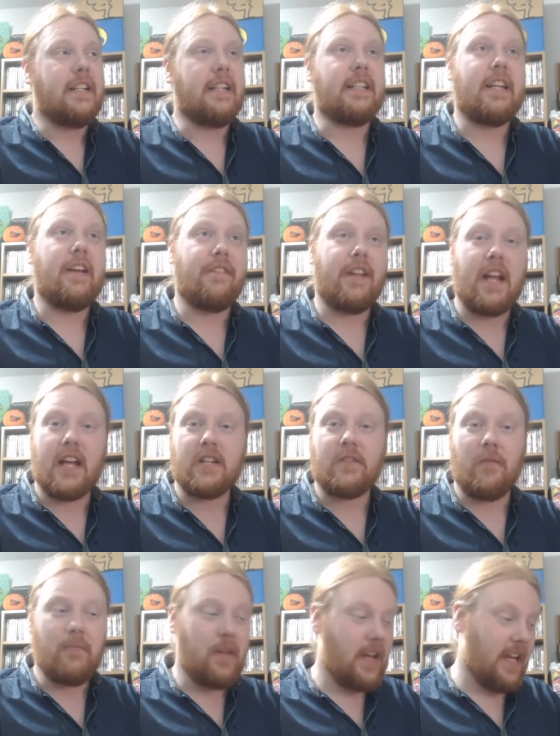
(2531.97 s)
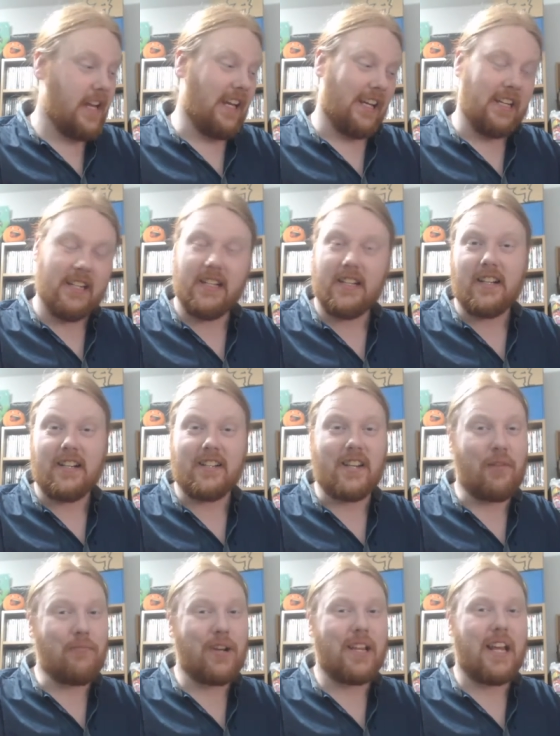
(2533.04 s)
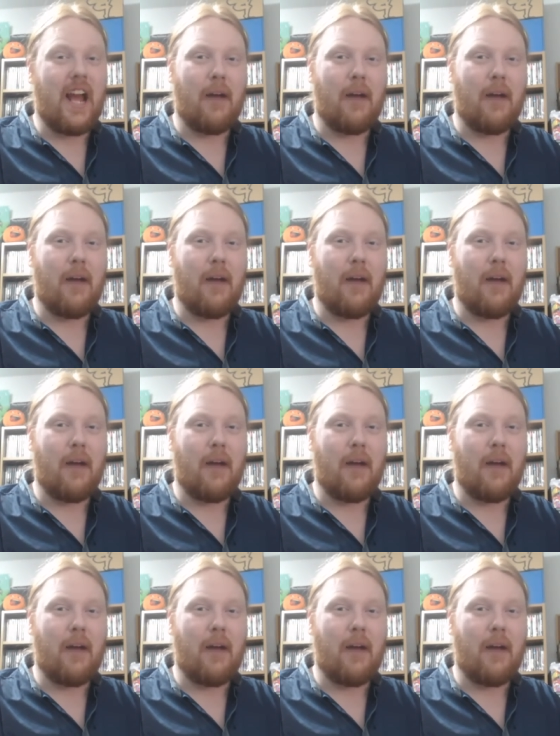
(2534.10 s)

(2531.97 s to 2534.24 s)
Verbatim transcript: It definitely has for me, because I'm really